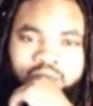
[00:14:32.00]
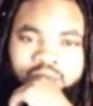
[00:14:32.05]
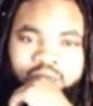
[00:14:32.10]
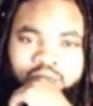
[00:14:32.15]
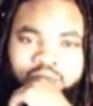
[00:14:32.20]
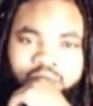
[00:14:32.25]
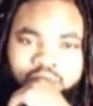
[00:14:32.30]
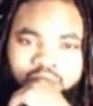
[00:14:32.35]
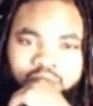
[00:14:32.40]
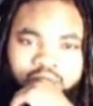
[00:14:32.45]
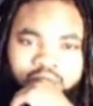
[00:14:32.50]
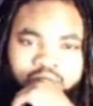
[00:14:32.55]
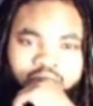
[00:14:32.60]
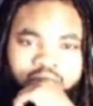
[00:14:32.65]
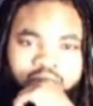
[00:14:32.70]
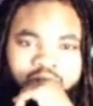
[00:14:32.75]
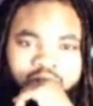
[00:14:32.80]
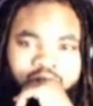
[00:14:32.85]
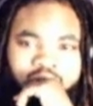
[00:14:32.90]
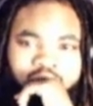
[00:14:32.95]

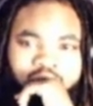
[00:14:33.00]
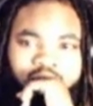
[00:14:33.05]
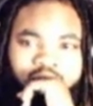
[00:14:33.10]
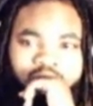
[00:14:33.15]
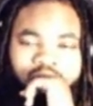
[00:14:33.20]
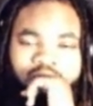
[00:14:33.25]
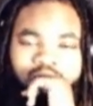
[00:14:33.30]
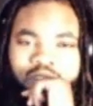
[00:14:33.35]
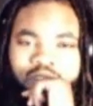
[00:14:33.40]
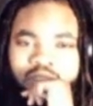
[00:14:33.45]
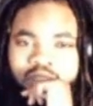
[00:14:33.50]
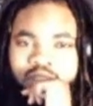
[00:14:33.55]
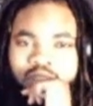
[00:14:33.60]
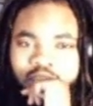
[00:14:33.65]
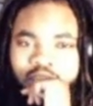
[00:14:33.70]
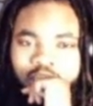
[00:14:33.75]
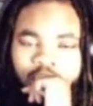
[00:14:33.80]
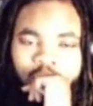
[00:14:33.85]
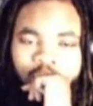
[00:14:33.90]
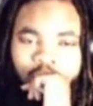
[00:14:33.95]

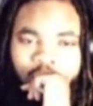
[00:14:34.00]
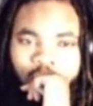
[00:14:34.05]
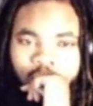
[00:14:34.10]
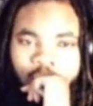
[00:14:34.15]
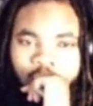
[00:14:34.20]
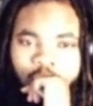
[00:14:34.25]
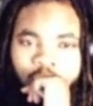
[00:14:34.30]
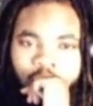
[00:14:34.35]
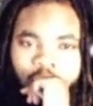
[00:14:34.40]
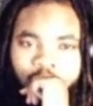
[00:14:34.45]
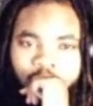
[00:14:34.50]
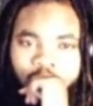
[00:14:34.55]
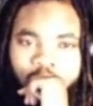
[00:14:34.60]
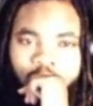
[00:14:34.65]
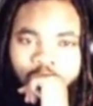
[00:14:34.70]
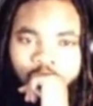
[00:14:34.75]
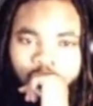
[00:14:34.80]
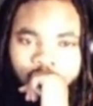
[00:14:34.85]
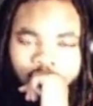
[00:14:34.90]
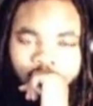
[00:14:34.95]

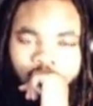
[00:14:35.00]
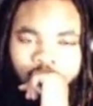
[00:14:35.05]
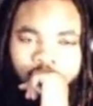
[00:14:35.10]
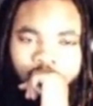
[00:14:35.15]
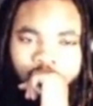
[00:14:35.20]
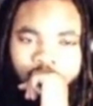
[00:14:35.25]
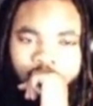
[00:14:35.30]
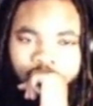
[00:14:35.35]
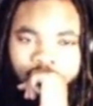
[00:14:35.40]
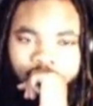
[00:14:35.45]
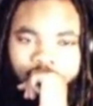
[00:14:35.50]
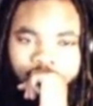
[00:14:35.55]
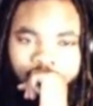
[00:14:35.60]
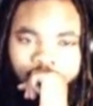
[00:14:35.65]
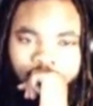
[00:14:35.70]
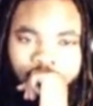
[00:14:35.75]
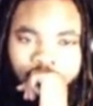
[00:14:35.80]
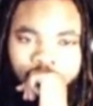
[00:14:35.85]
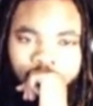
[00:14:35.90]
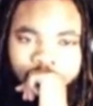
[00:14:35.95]

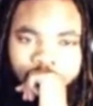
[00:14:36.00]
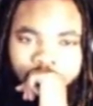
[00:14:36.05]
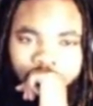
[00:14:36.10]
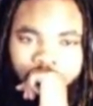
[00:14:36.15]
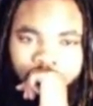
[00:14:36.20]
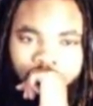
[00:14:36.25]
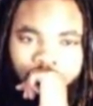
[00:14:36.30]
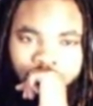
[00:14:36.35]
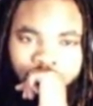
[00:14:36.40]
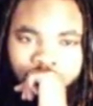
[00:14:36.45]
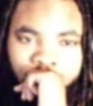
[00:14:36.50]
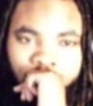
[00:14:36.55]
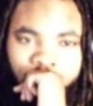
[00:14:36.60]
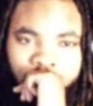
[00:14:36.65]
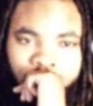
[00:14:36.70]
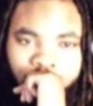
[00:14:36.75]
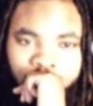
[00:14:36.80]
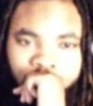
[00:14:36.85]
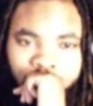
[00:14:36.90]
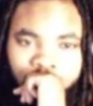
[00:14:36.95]

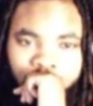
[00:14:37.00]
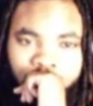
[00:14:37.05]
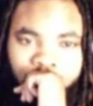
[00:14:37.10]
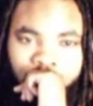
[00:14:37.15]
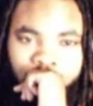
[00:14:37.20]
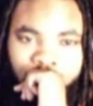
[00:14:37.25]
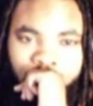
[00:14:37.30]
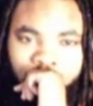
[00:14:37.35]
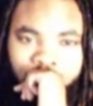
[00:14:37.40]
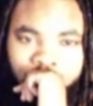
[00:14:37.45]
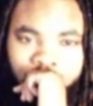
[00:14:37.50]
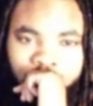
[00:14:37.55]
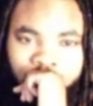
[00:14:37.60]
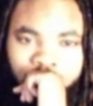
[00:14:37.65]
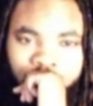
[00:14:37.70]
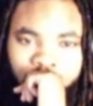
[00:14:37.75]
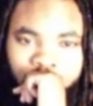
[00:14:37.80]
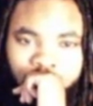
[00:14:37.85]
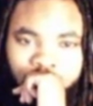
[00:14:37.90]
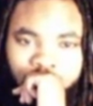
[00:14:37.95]

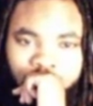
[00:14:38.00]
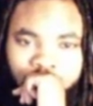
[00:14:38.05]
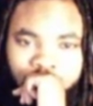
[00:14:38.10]
No words are spoken by the person on screen.